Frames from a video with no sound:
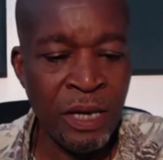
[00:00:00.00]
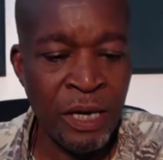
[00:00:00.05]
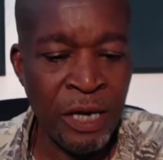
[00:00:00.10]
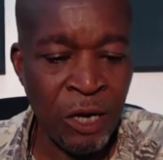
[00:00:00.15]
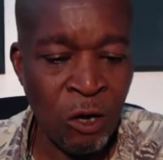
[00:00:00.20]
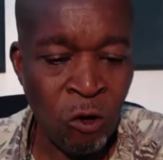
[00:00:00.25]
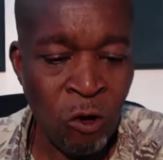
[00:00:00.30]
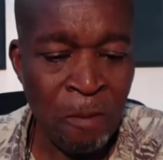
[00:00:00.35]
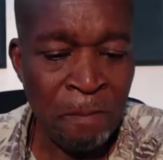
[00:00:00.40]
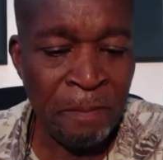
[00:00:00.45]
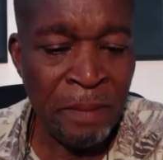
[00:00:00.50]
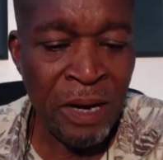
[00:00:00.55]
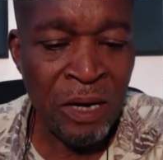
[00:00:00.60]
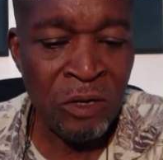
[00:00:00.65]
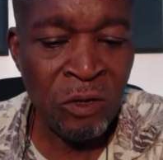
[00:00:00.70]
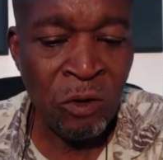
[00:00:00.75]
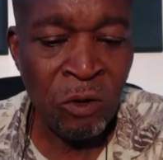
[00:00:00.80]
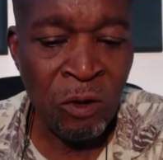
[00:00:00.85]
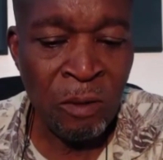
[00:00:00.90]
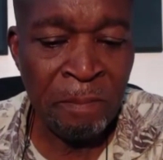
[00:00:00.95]
A
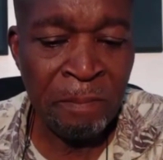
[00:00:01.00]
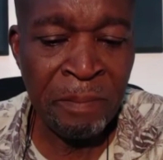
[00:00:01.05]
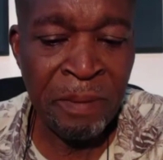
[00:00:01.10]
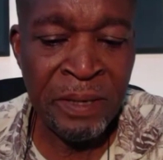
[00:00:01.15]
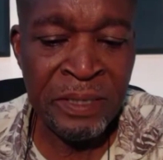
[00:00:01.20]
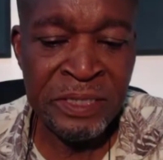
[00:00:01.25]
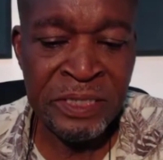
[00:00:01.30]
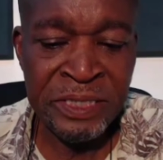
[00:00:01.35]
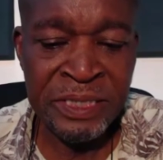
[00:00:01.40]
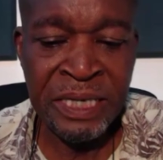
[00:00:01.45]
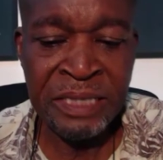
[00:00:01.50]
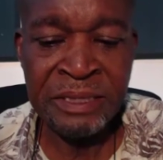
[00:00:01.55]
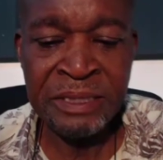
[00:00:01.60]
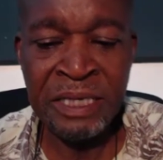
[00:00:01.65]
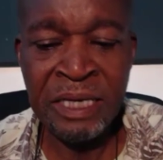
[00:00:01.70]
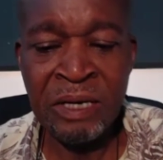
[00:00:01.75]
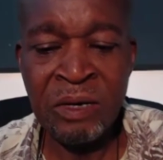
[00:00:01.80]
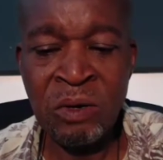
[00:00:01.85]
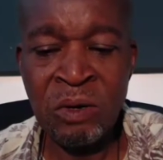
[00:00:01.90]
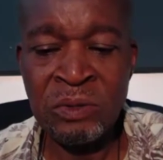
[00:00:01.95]
compound complex
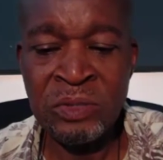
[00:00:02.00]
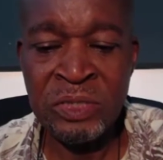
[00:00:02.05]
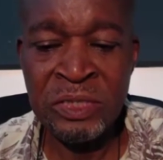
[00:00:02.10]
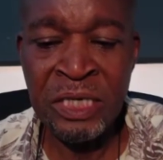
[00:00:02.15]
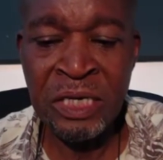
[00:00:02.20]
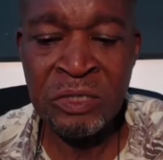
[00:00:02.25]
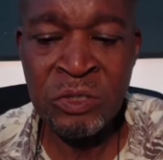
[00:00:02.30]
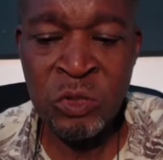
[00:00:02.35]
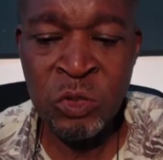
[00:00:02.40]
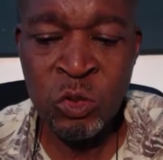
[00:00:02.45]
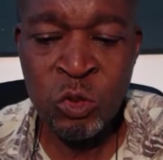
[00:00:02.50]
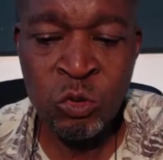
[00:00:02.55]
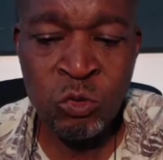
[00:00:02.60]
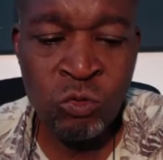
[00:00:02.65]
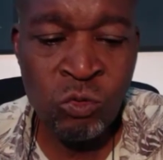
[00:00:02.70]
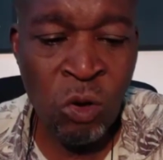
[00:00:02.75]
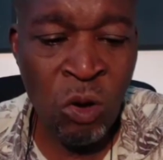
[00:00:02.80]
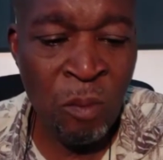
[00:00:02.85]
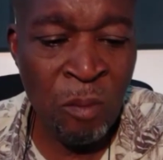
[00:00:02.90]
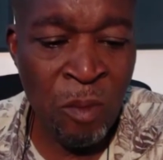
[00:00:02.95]
sentence contains
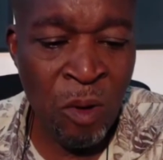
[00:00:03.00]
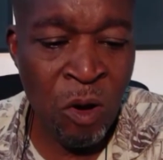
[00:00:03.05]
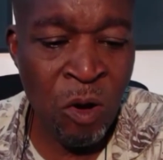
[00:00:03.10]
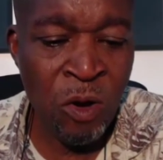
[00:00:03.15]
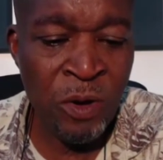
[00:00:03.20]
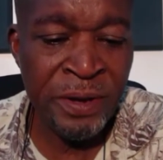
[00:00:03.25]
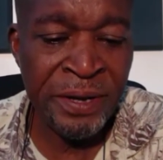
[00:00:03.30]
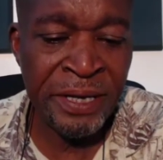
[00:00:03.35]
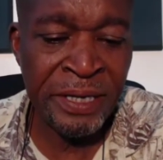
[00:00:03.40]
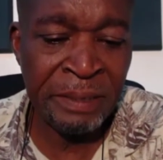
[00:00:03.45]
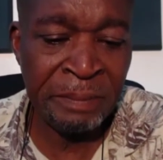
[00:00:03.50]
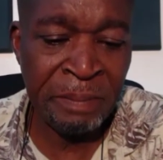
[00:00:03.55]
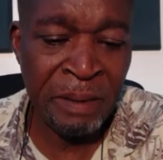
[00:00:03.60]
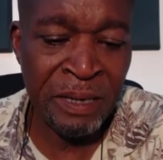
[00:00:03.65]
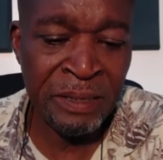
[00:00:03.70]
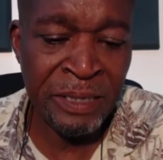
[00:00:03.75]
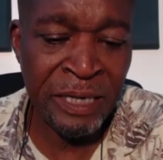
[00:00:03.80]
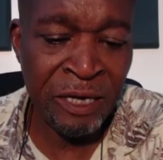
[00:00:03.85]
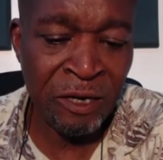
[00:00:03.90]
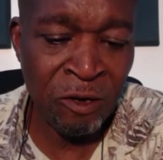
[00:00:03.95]
2 or more
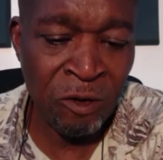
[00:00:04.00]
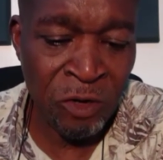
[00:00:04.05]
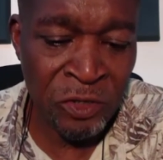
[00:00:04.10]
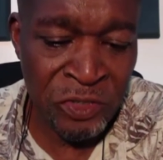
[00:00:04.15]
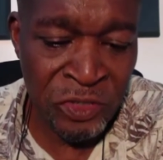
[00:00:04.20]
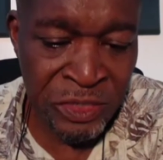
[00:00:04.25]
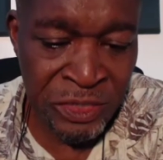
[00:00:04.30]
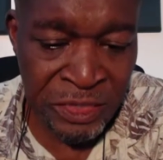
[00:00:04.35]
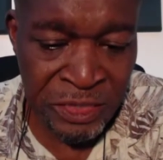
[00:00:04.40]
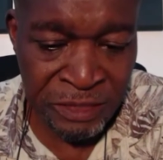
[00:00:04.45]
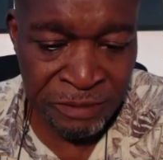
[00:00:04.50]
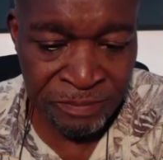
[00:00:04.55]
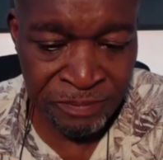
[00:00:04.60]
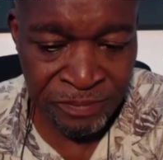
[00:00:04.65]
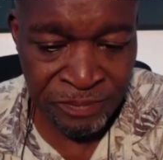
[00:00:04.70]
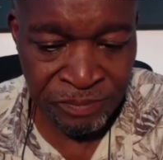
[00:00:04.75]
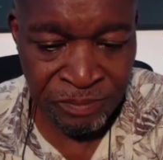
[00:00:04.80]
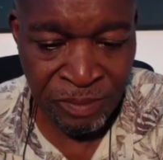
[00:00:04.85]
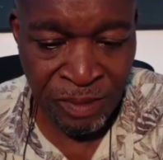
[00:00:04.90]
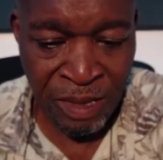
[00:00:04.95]
independent clauses
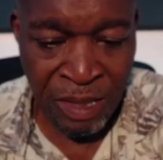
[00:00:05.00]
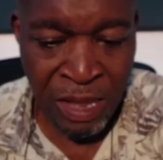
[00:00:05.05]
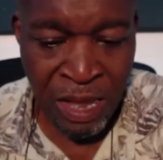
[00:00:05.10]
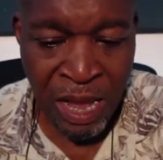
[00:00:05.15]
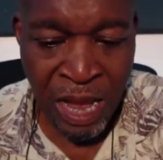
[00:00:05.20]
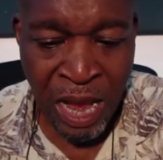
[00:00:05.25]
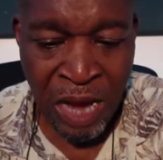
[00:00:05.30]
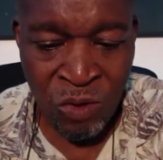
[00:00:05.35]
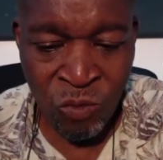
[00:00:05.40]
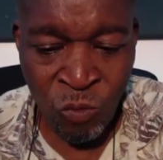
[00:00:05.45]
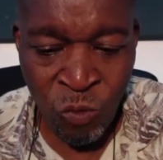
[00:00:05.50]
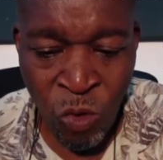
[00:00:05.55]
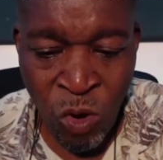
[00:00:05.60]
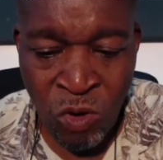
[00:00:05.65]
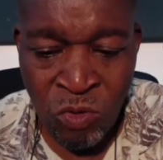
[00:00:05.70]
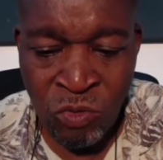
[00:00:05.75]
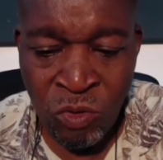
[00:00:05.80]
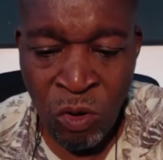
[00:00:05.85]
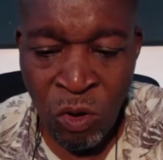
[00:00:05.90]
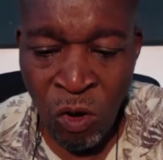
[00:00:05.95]
and
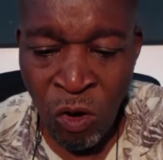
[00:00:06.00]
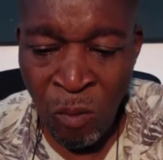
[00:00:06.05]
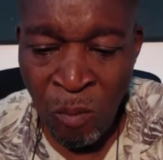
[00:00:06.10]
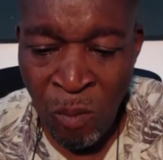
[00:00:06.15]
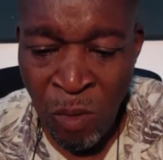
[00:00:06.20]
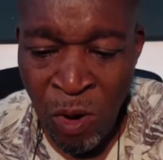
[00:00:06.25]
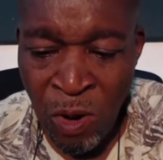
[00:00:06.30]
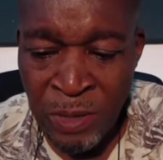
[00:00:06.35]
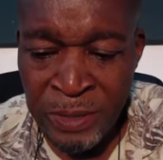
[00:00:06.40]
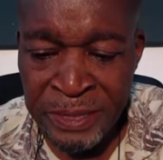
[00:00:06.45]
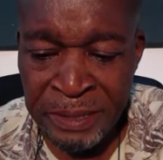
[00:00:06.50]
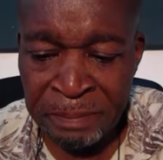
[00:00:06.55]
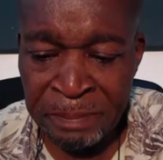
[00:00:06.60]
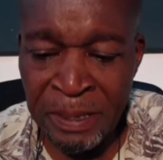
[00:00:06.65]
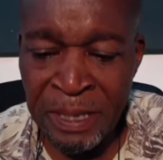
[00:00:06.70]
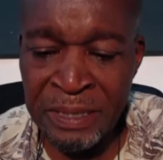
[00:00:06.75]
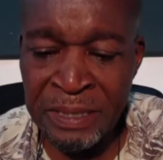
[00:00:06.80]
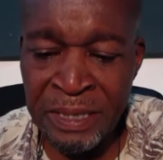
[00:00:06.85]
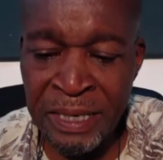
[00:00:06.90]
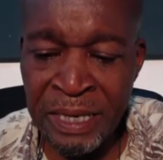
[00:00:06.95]
1 or more
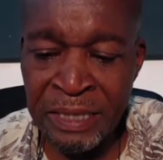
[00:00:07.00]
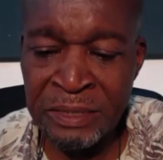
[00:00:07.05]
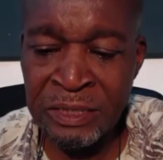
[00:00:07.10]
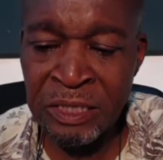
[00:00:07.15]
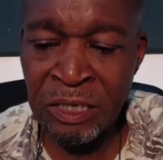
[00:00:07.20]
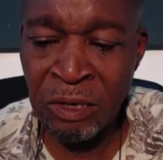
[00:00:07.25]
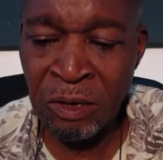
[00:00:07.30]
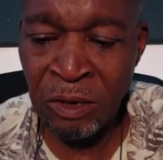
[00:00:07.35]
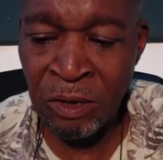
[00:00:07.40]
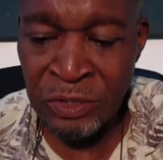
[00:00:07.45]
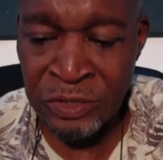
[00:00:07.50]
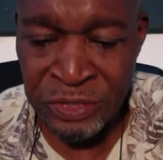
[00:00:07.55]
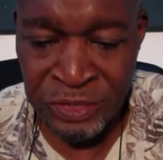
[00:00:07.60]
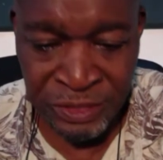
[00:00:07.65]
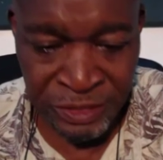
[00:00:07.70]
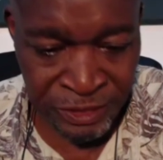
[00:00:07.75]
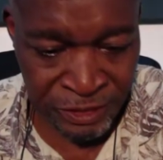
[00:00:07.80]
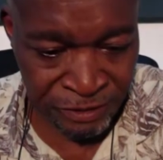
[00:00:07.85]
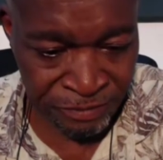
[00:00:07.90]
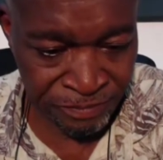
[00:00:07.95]
dependent
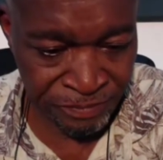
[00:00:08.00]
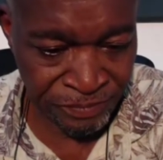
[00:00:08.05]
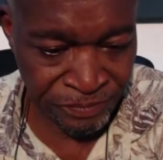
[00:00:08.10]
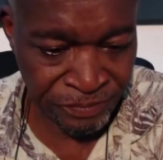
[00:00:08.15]
clauses.